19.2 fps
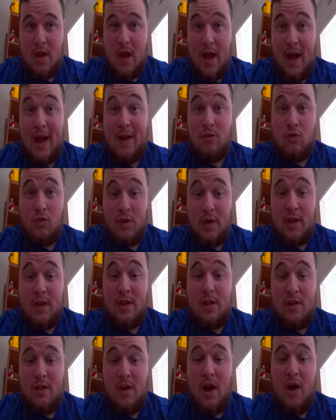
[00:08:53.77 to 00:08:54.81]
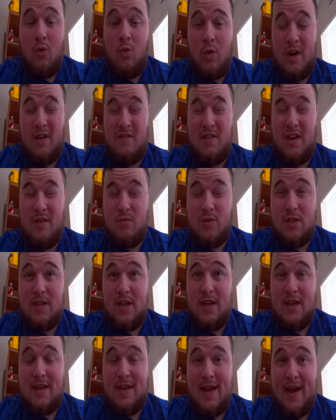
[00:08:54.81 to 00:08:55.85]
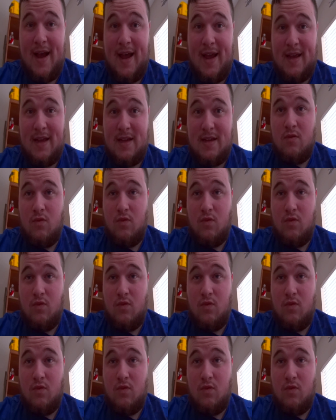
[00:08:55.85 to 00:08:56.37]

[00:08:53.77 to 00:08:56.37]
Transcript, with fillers: I really thought one of them was going to die.